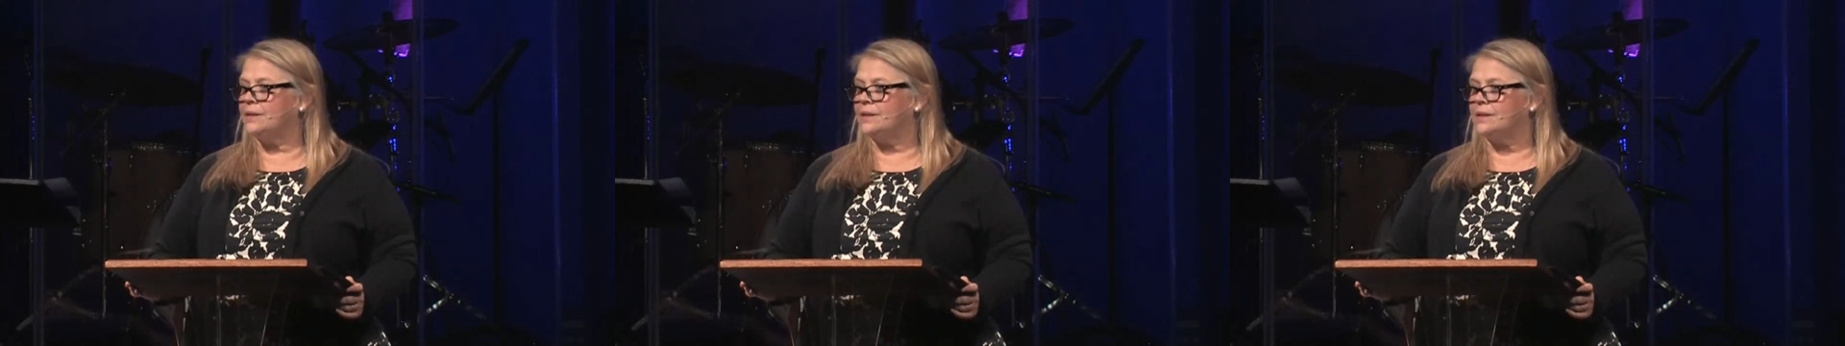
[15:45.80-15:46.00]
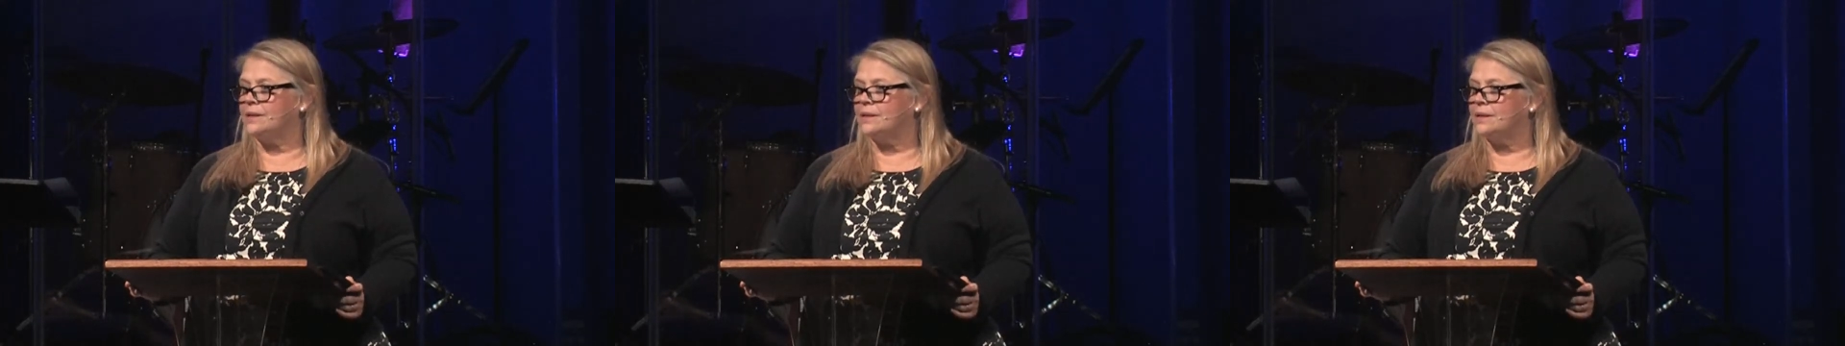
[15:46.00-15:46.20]

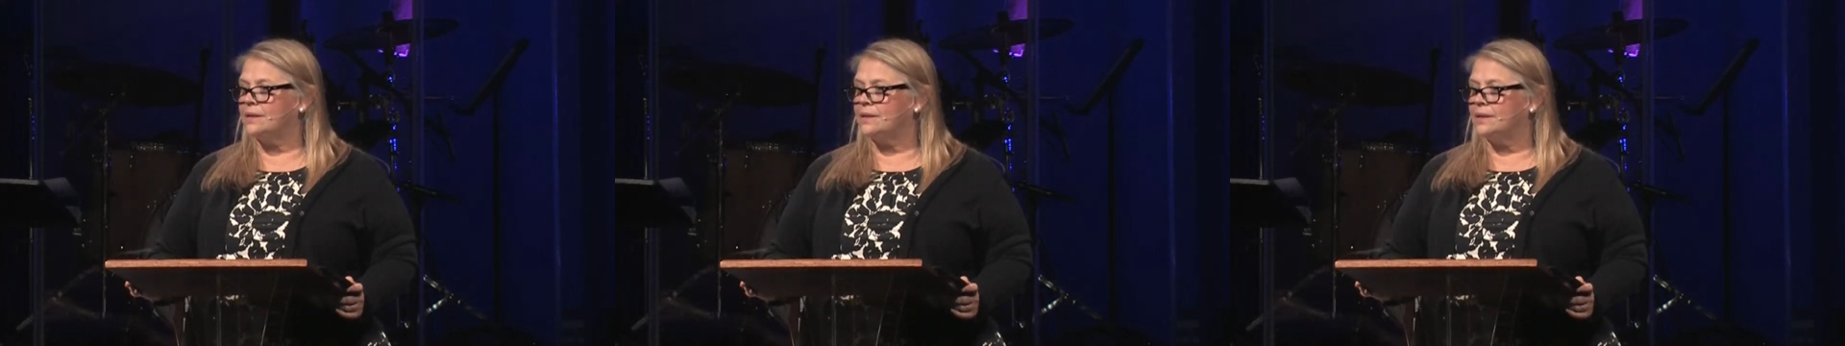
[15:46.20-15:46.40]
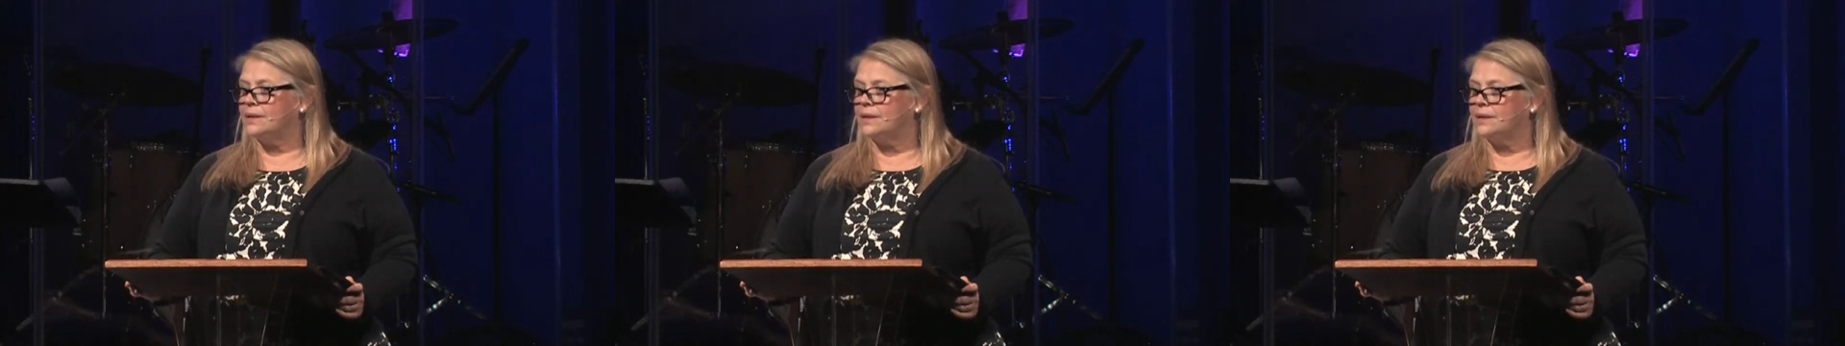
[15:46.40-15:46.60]

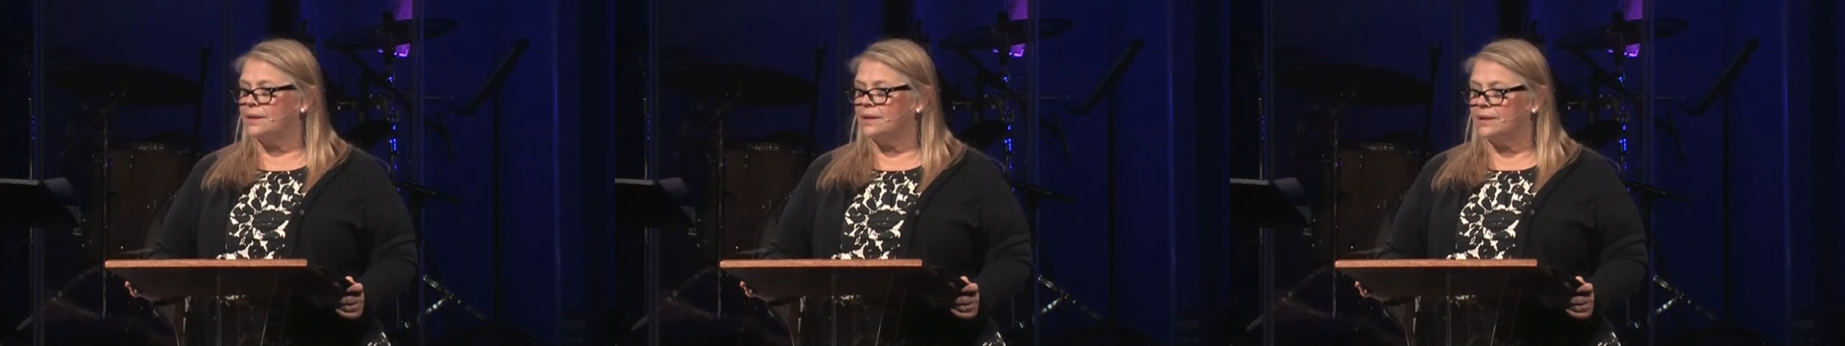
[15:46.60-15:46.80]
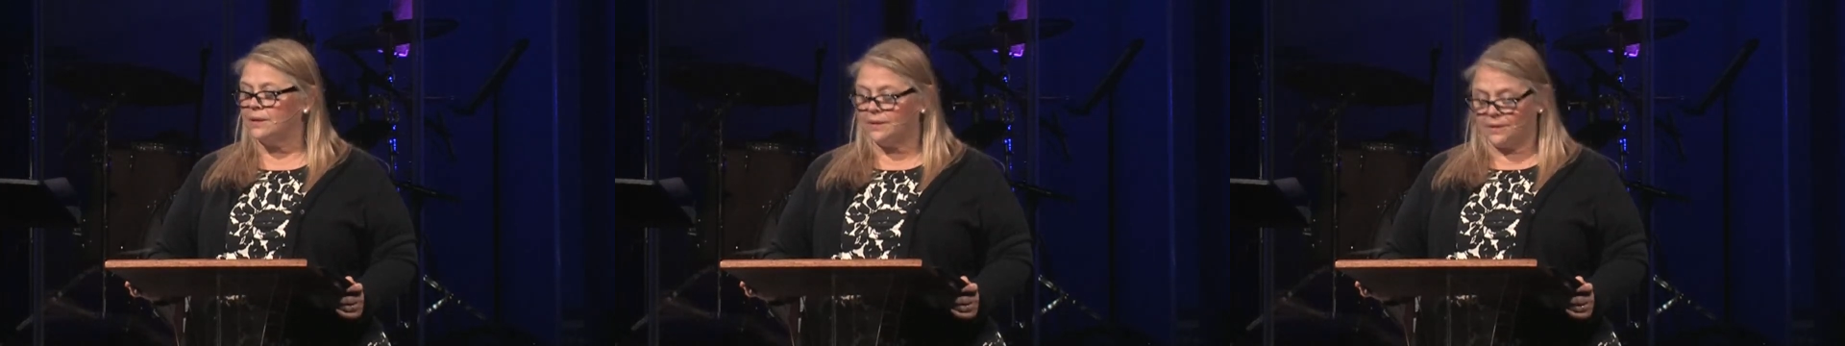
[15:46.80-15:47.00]

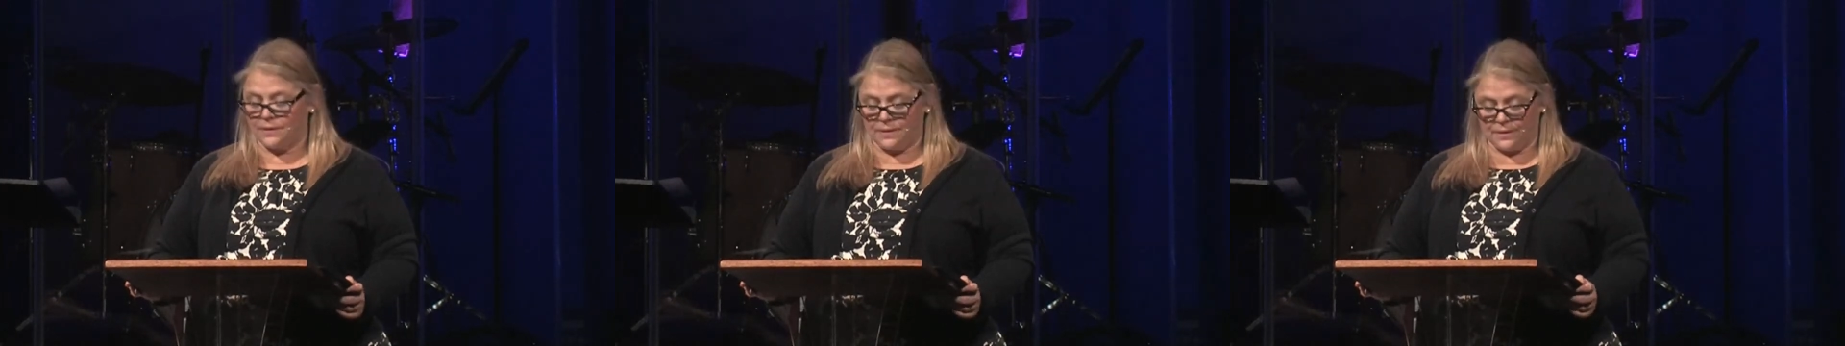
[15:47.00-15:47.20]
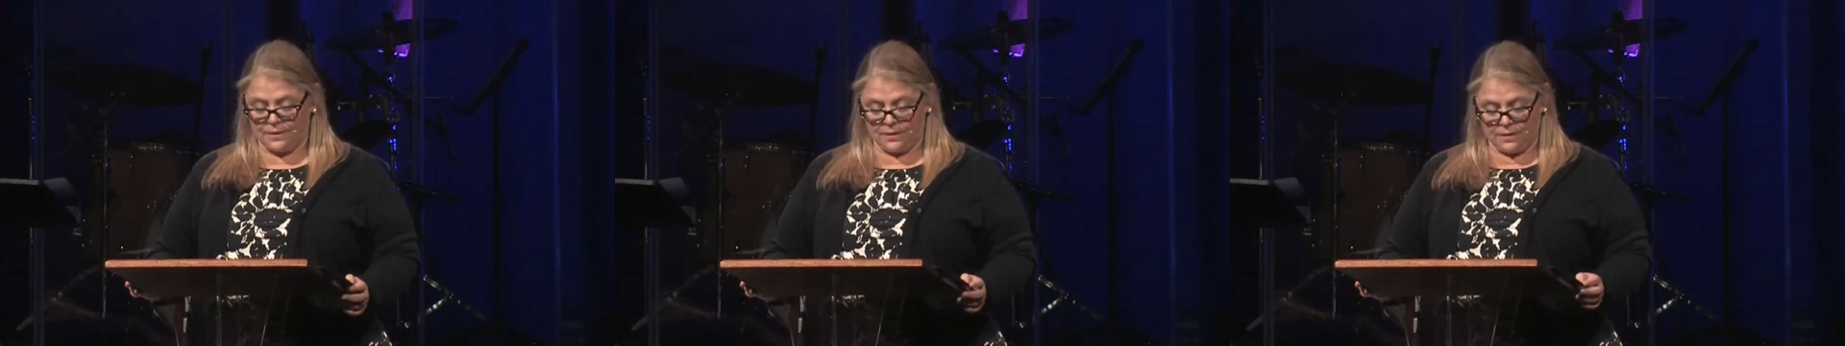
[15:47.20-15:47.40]

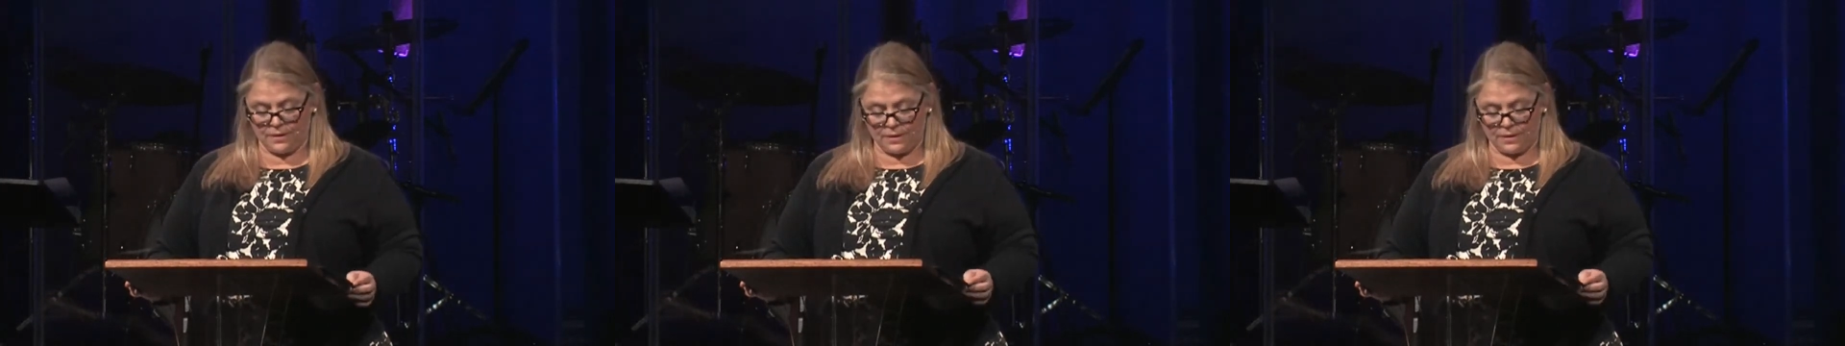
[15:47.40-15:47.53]
Nobody speaks.